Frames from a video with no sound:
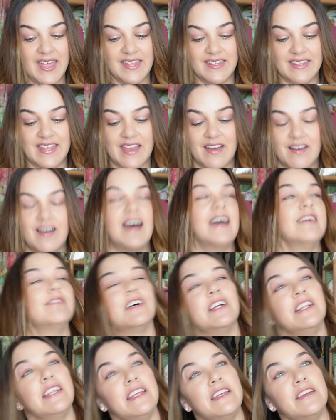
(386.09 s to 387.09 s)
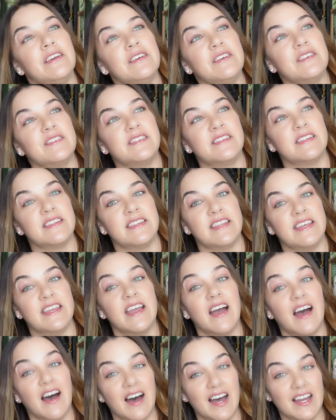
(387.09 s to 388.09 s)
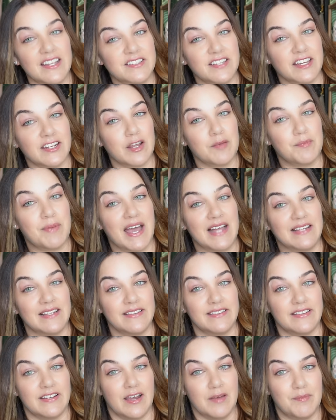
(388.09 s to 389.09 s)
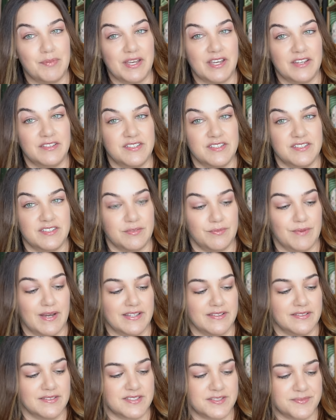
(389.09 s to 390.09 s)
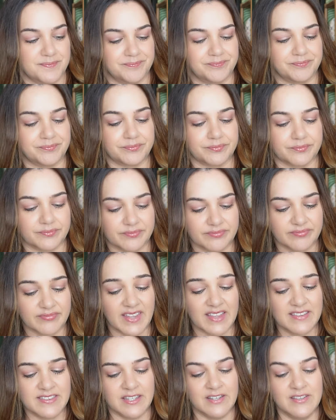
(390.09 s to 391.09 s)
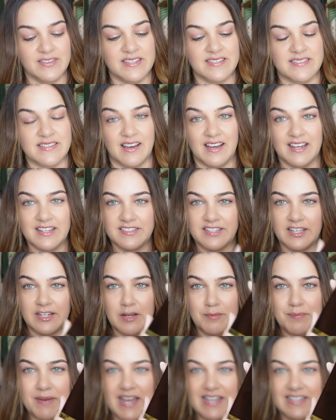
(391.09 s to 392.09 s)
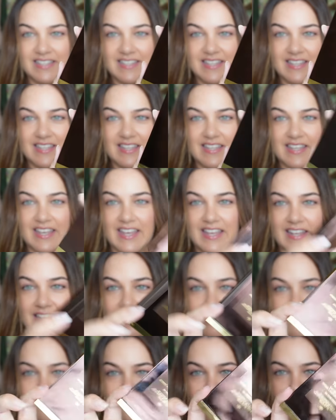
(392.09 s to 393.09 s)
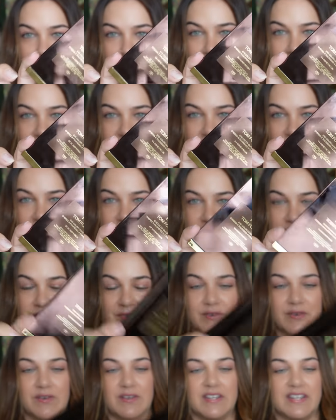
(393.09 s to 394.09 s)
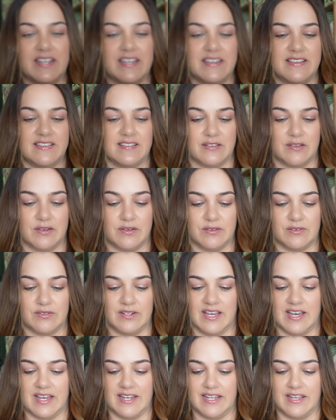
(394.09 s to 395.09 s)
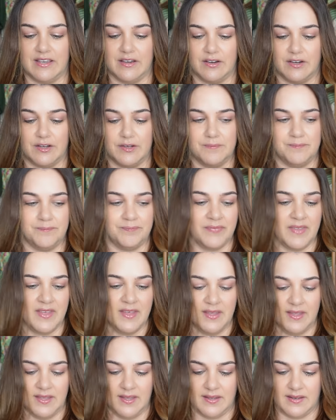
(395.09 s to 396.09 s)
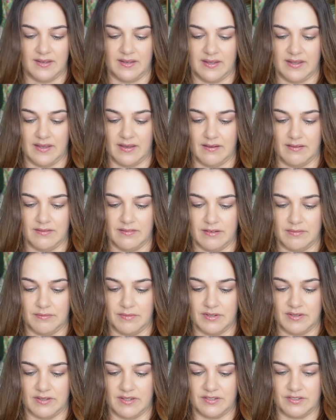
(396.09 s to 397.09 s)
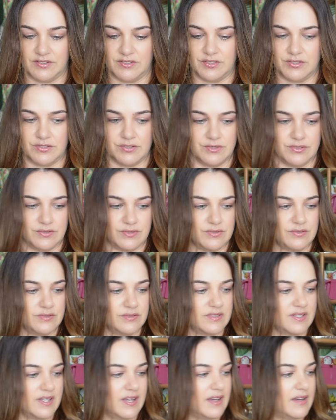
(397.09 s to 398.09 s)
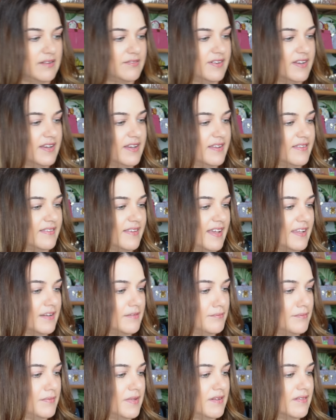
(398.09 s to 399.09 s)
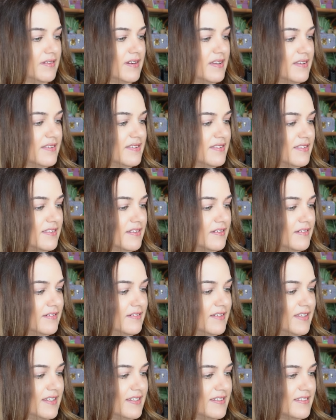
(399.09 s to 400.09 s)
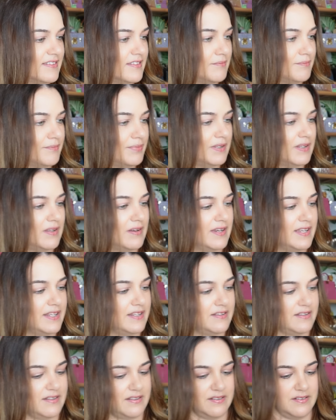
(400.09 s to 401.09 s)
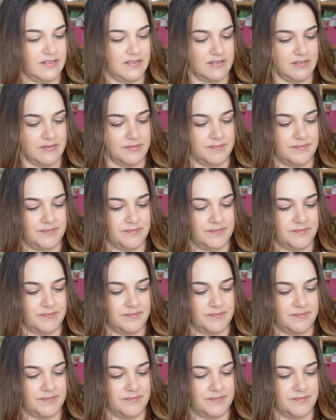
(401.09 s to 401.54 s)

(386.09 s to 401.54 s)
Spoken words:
Now, I've only used the eyeshadow palette that I purchased once. So this eyeshadow palette, again from Tom Ford, is called Honeycomb. Now I'm going to cover that mirror so it doesn't blind you,